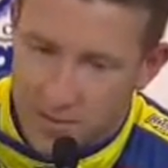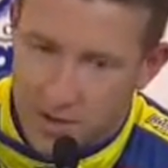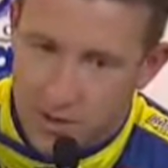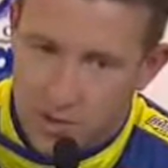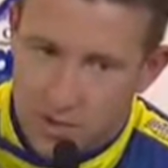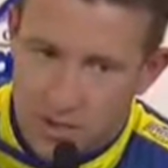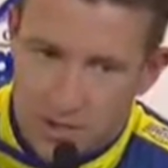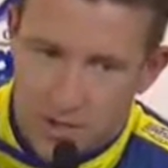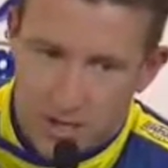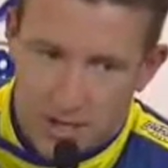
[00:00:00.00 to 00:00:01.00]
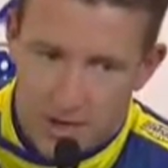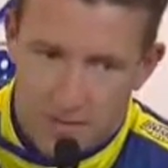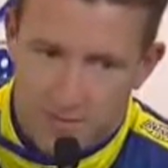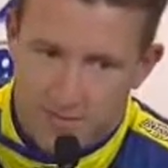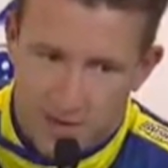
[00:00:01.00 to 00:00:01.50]
So,
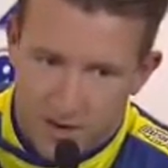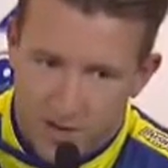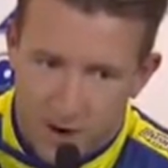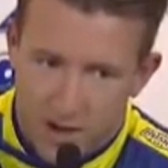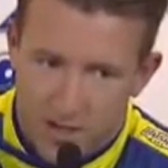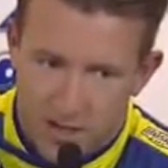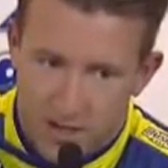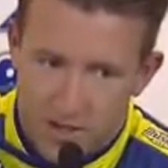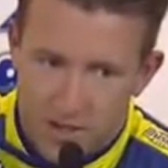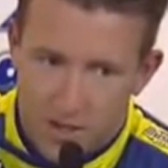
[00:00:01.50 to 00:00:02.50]
you know, for us,